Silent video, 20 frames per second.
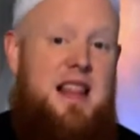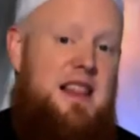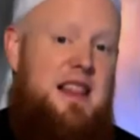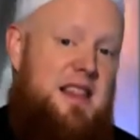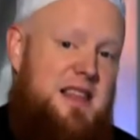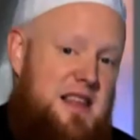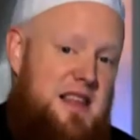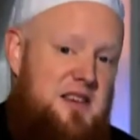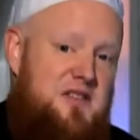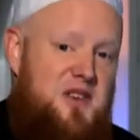
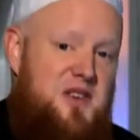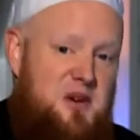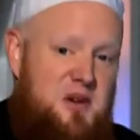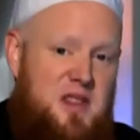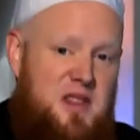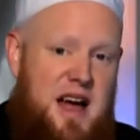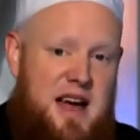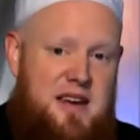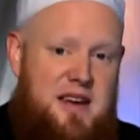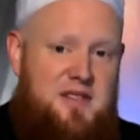Live Your
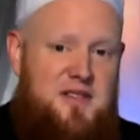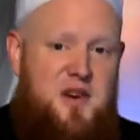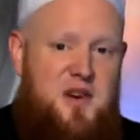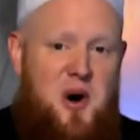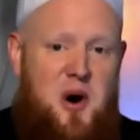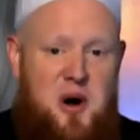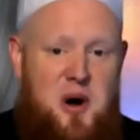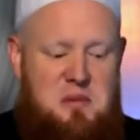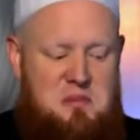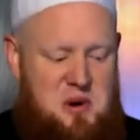Life
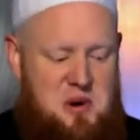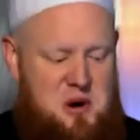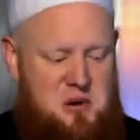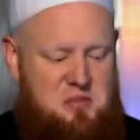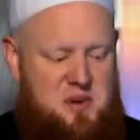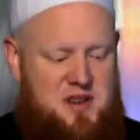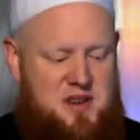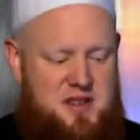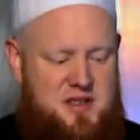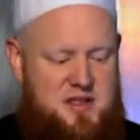on
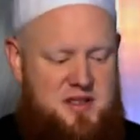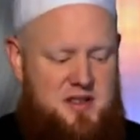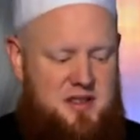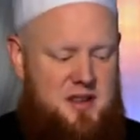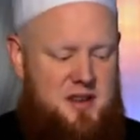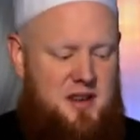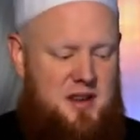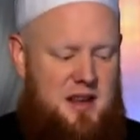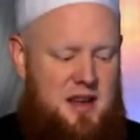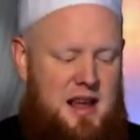Purpose,
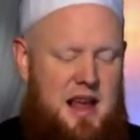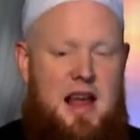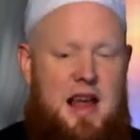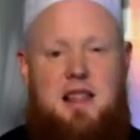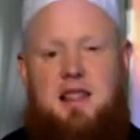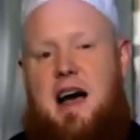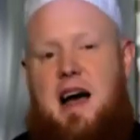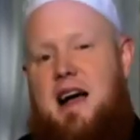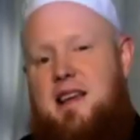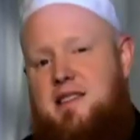
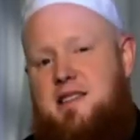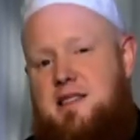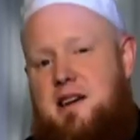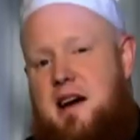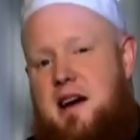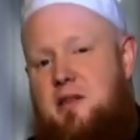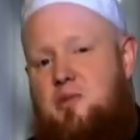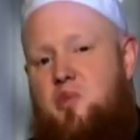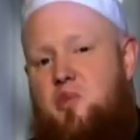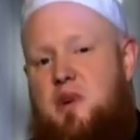last
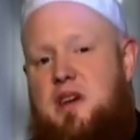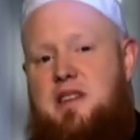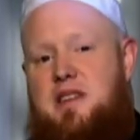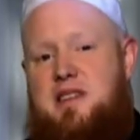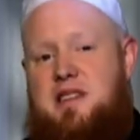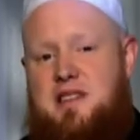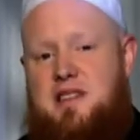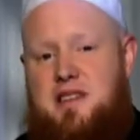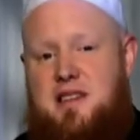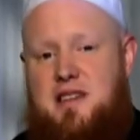time we
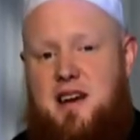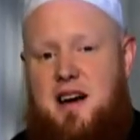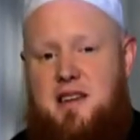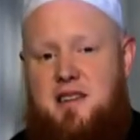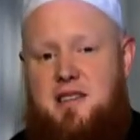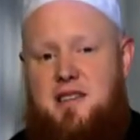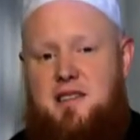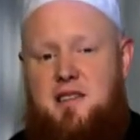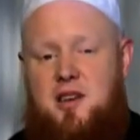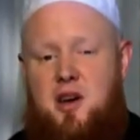
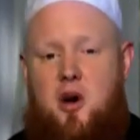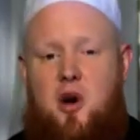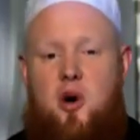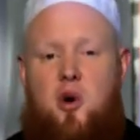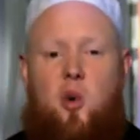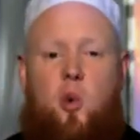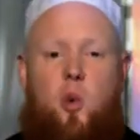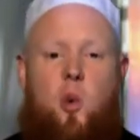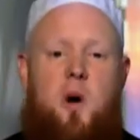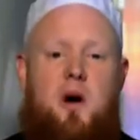discussed
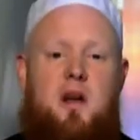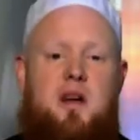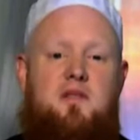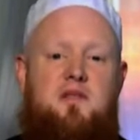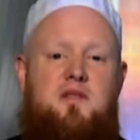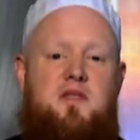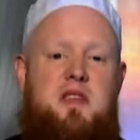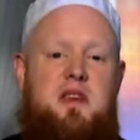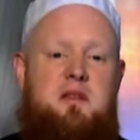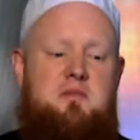one
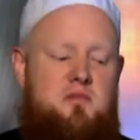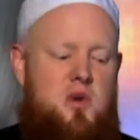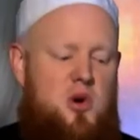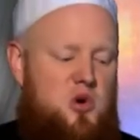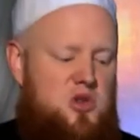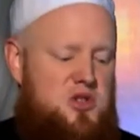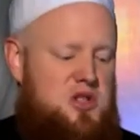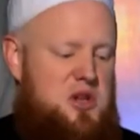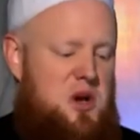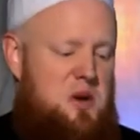of the
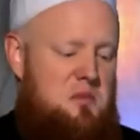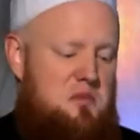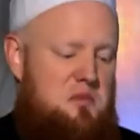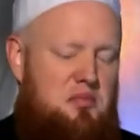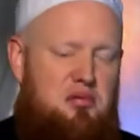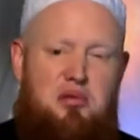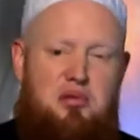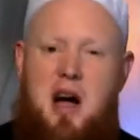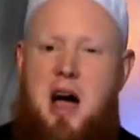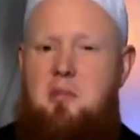most
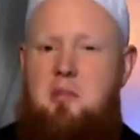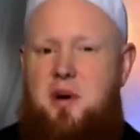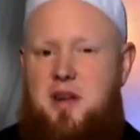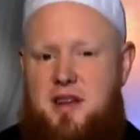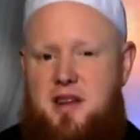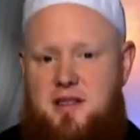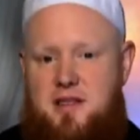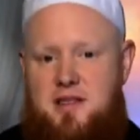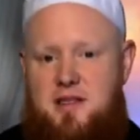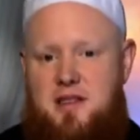
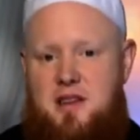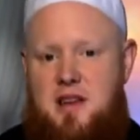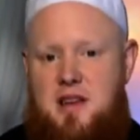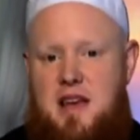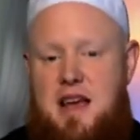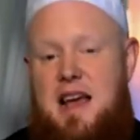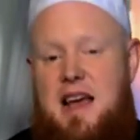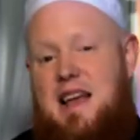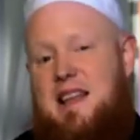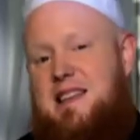prominent
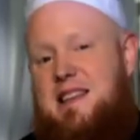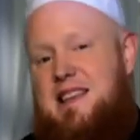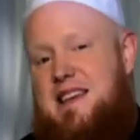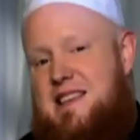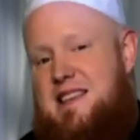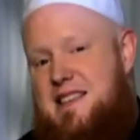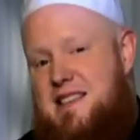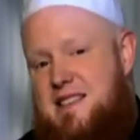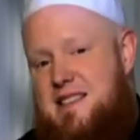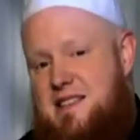
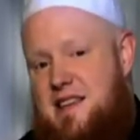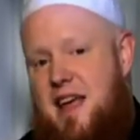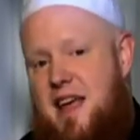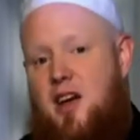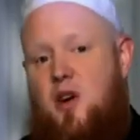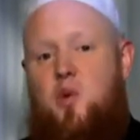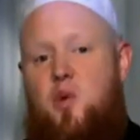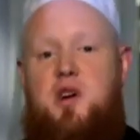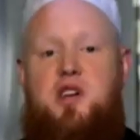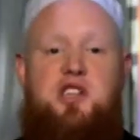
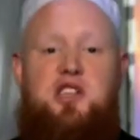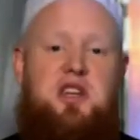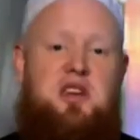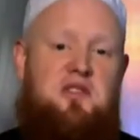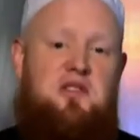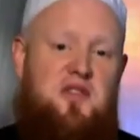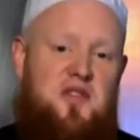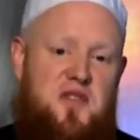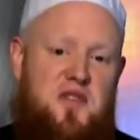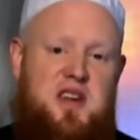
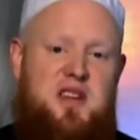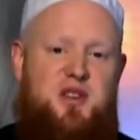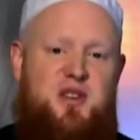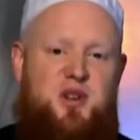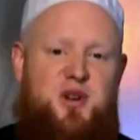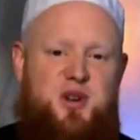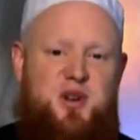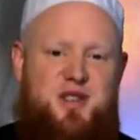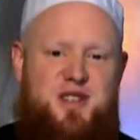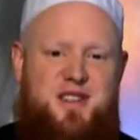distinguishing
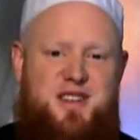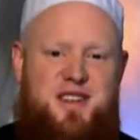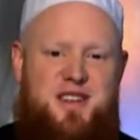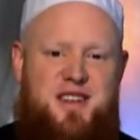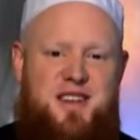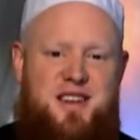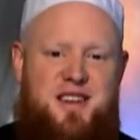features